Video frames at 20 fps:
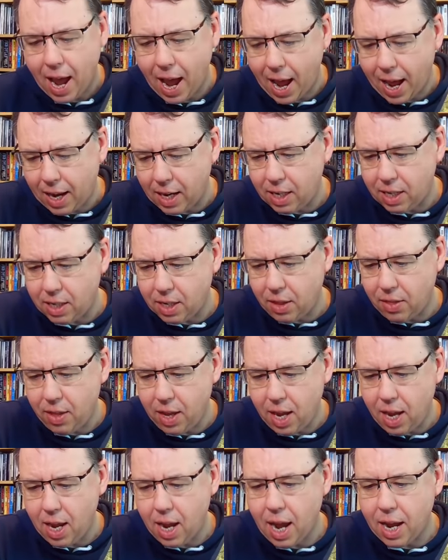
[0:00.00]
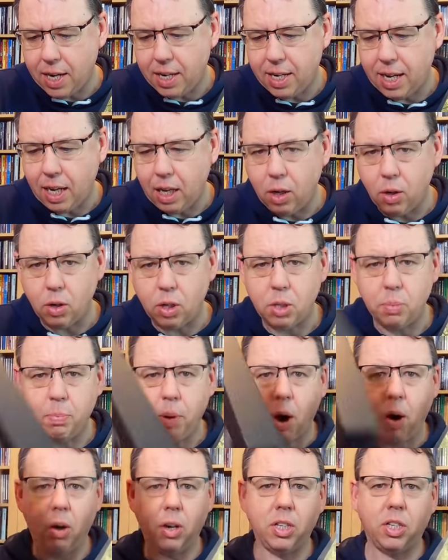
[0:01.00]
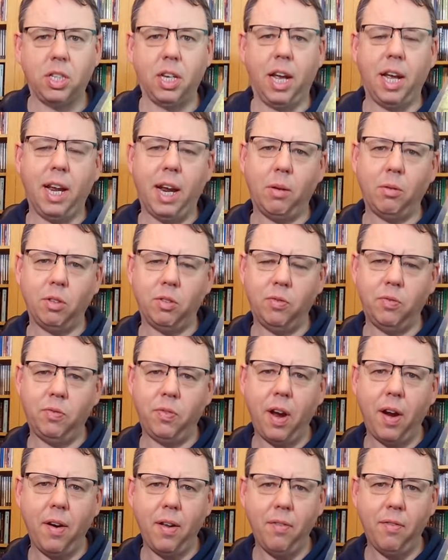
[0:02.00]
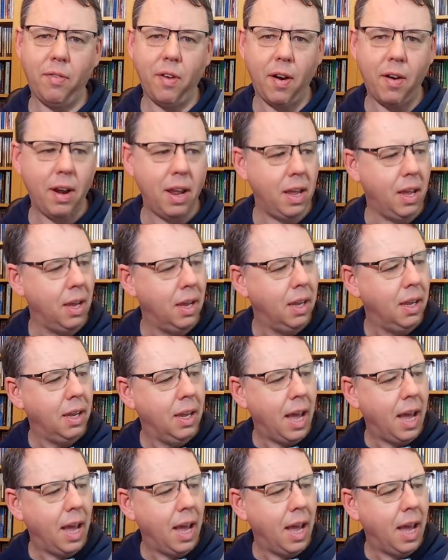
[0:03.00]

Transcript: and the deluxe box, and I was very, very